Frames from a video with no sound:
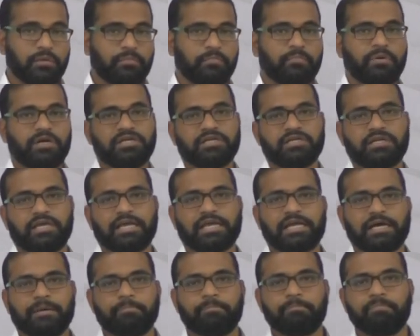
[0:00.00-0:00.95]
but a
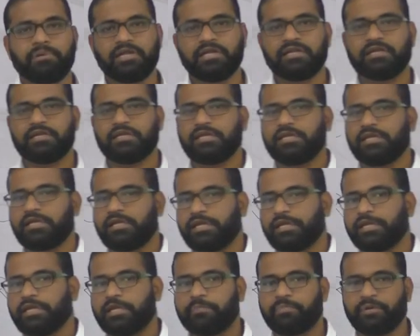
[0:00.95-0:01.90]
completely
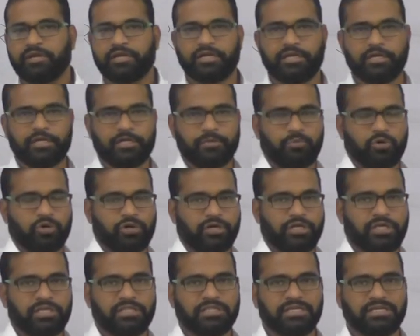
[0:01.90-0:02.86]
independent
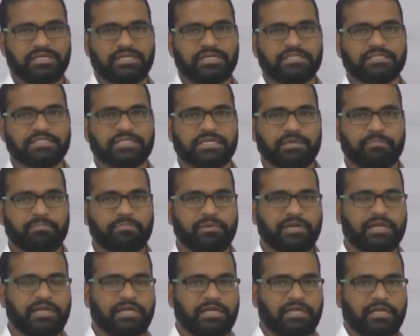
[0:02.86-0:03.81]
body that is
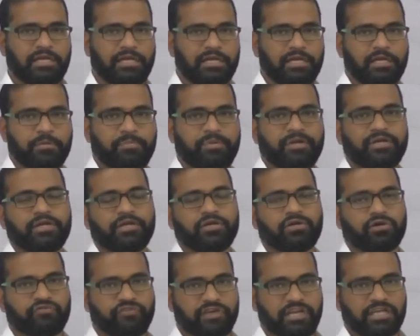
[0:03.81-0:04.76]
completely
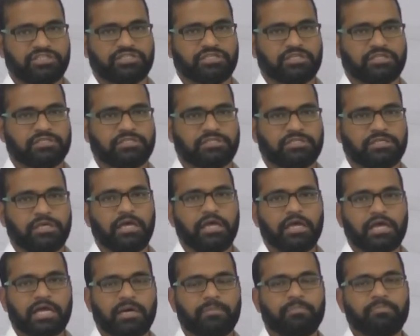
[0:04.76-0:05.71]
independent of elections
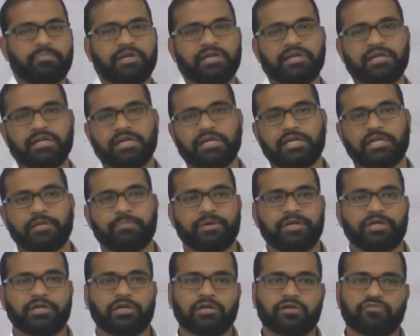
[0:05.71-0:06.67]
completely
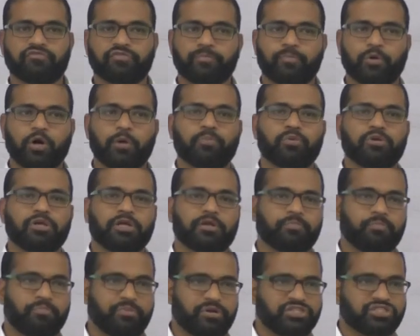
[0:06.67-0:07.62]
independent of the popular
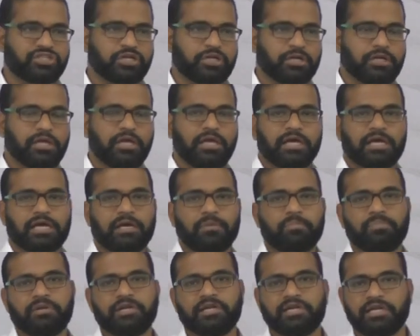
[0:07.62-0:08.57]
pressure
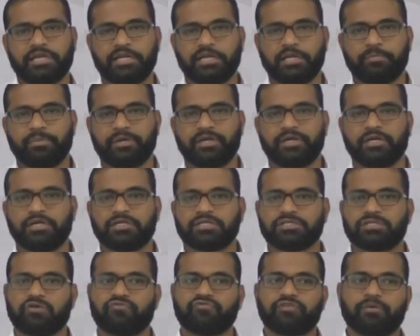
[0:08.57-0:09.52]
completely
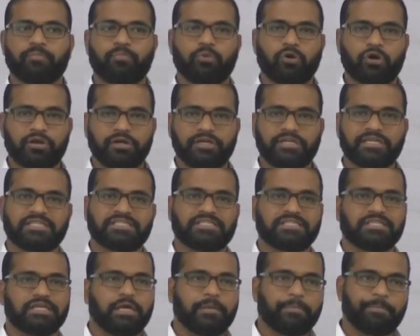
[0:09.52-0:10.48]
independent of the politics
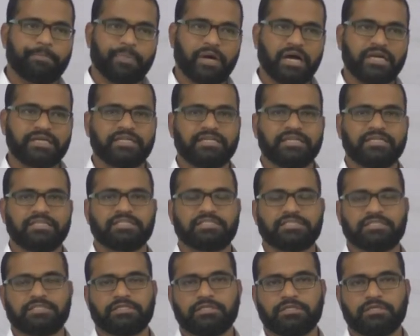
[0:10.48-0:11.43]
parties
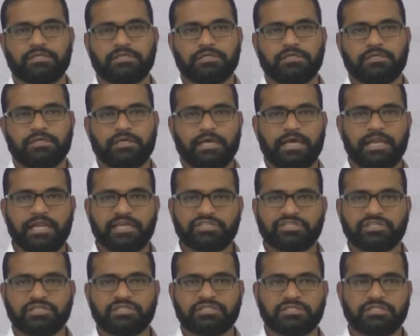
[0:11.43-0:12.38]

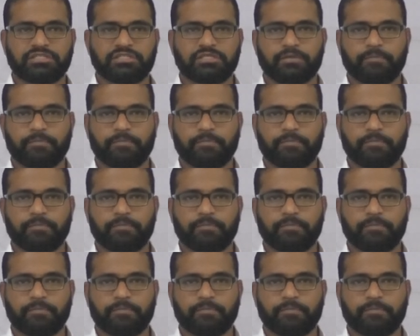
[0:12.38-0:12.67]
elections